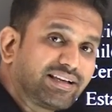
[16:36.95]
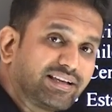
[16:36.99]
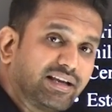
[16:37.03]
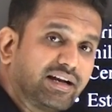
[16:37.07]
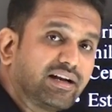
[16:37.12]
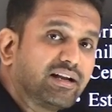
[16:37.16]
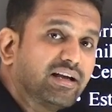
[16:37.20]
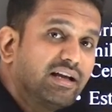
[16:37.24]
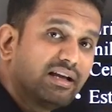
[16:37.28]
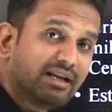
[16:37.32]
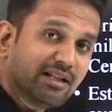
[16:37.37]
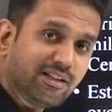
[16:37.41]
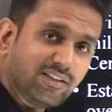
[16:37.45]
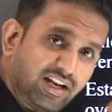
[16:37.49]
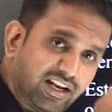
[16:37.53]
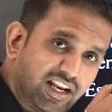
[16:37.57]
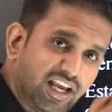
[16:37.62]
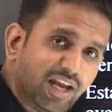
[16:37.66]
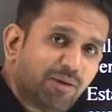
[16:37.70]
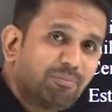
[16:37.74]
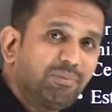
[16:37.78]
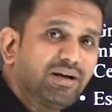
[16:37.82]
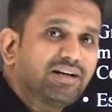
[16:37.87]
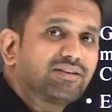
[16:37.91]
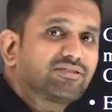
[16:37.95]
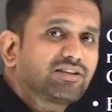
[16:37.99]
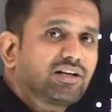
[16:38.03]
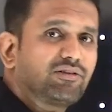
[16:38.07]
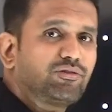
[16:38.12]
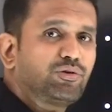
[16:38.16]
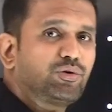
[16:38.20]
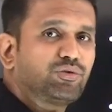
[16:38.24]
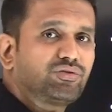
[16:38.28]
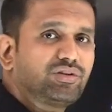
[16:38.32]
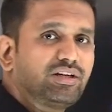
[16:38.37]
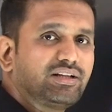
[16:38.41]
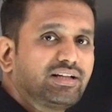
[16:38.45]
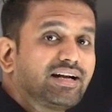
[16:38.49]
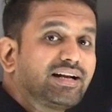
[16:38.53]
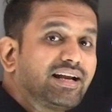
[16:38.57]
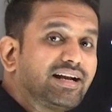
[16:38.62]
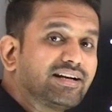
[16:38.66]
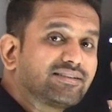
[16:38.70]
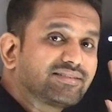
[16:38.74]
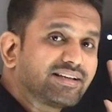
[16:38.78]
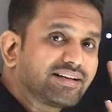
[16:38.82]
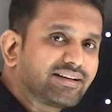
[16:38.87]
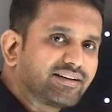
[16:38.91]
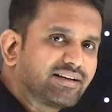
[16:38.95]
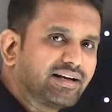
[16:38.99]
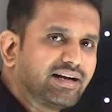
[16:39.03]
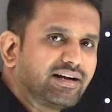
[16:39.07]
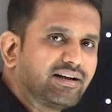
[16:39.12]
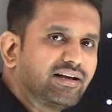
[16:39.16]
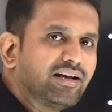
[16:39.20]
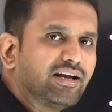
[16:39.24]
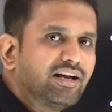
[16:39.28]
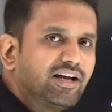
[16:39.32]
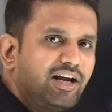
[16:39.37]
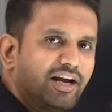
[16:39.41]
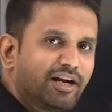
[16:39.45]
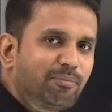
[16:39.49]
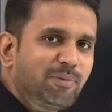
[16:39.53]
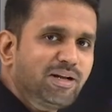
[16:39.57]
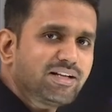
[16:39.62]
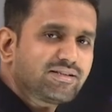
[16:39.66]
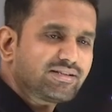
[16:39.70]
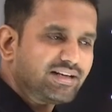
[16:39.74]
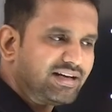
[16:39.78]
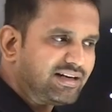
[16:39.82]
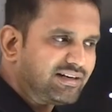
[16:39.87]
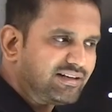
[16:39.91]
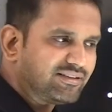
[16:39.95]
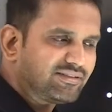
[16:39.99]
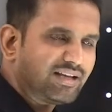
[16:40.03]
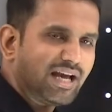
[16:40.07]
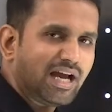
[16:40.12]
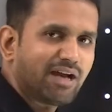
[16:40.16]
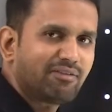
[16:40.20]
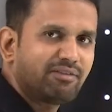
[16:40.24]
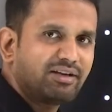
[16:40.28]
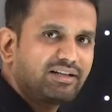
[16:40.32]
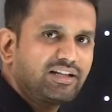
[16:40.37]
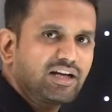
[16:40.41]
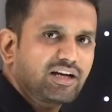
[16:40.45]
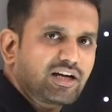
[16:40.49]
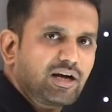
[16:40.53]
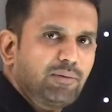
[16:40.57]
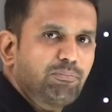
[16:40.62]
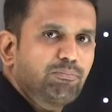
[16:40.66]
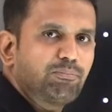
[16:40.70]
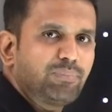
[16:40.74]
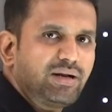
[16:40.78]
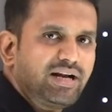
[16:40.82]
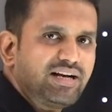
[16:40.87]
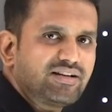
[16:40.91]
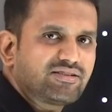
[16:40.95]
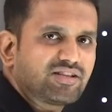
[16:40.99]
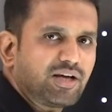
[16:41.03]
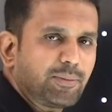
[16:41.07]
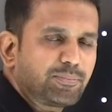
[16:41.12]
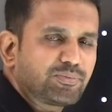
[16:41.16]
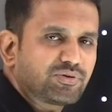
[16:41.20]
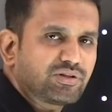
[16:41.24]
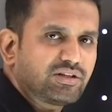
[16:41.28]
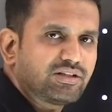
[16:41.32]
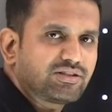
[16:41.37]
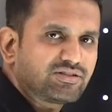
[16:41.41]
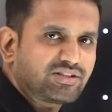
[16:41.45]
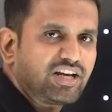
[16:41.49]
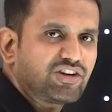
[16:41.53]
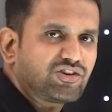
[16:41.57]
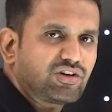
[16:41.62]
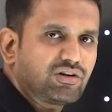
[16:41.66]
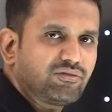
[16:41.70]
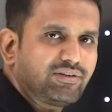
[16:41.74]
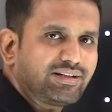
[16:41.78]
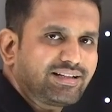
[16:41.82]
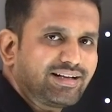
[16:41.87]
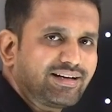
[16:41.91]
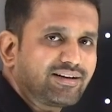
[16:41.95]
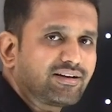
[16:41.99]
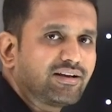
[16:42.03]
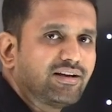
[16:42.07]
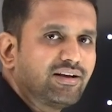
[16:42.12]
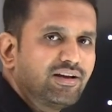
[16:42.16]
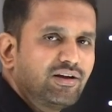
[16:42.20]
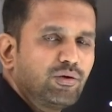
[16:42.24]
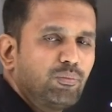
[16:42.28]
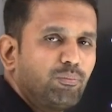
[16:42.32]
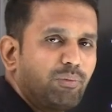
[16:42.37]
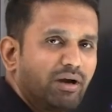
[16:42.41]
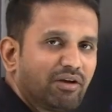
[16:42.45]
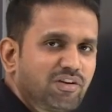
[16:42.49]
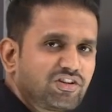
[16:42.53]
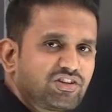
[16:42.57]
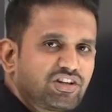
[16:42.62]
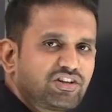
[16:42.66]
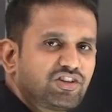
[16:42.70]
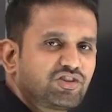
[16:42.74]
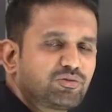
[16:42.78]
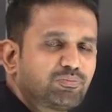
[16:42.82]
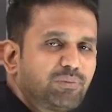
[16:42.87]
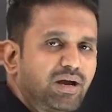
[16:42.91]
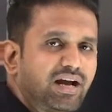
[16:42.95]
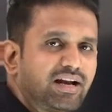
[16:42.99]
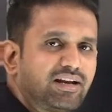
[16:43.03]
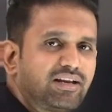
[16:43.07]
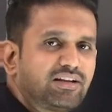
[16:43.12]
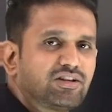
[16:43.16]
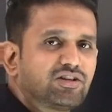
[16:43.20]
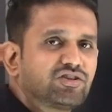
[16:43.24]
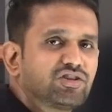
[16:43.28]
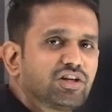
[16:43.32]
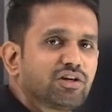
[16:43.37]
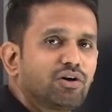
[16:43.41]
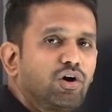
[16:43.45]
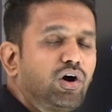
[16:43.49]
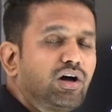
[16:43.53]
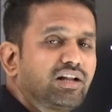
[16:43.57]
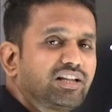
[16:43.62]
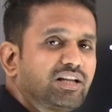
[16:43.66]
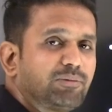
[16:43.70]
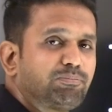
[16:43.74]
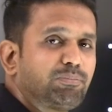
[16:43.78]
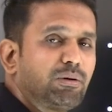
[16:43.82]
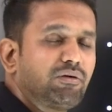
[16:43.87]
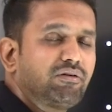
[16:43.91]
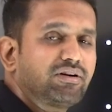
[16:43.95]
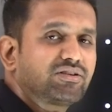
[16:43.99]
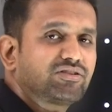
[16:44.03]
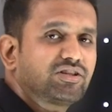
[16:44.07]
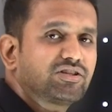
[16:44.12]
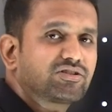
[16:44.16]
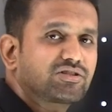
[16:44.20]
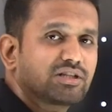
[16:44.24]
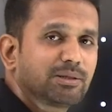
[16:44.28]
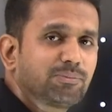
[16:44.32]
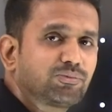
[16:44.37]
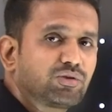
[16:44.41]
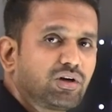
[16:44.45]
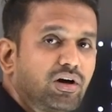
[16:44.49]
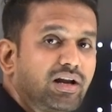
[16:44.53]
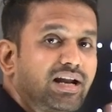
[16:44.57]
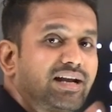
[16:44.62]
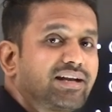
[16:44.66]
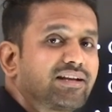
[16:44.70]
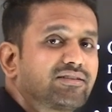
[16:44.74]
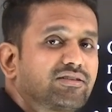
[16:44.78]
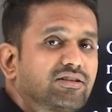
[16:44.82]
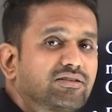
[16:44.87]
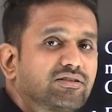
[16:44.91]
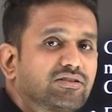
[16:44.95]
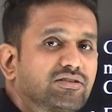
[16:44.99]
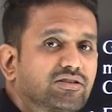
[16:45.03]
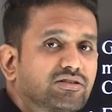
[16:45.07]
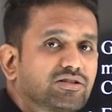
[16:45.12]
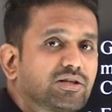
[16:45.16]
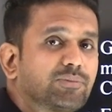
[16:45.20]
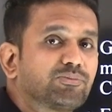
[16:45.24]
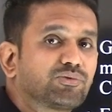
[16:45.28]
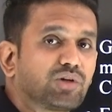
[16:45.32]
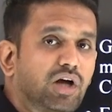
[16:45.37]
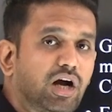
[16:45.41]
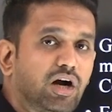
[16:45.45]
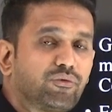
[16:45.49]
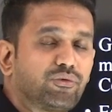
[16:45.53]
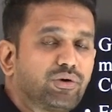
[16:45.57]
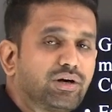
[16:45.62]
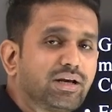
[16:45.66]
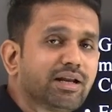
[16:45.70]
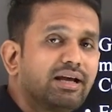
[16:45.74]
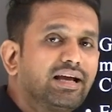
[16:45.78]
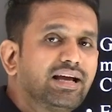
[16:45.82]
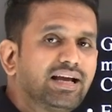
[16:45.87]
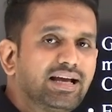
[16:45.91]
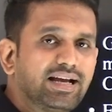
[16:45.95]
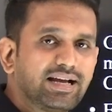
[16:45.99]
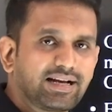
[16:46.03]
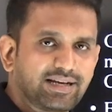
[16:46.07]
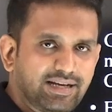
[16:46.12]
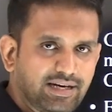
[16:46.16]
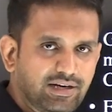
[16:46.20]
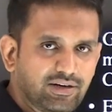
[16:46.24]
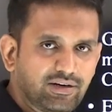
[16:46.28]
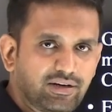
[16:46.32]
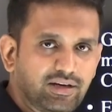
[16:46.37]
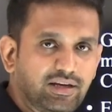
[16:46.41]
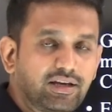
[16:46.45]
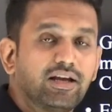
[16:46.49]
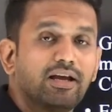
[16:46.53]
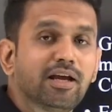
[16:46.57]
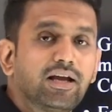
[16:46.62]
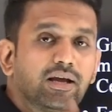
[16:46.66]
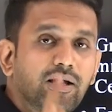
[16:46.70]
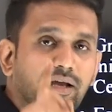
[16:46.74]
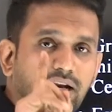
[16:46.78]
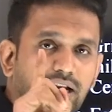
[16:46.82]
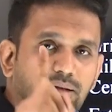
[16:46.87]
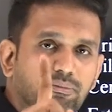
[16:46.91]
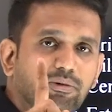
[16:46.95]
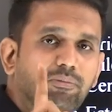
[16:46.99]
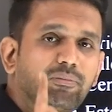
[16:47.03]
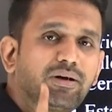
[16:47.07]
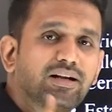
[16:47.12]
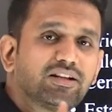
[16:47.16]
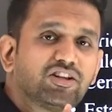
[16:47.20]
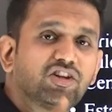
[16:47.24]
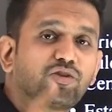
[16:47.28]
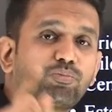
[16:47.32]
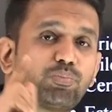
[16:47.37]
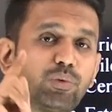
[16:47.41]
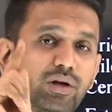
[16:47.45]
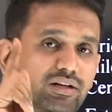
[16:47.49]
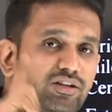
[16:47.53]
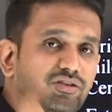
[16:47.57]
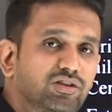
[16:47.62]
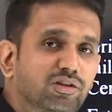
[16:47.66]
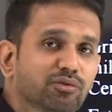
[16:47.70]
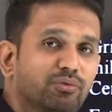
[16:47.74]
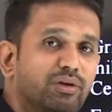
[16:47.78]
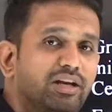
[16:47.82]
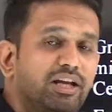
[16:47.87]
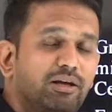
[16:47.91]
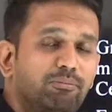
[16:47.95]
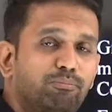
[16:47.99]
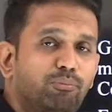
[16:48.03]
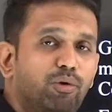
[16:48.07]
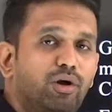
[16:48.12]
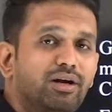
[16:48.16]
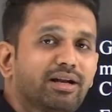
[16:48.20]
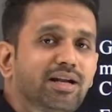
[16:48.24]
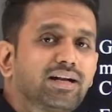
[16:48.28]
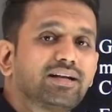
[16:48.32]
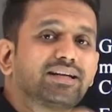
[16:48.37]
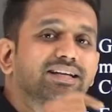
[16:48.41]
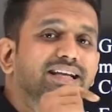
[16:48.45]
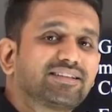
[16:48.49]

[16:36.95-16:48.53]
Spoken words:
Grid. The name itself, you see that it's a grid. It means it is having the complete substation with it, by which it is managing all the power systems, electricity systems of our country. Remember this point, this is very important.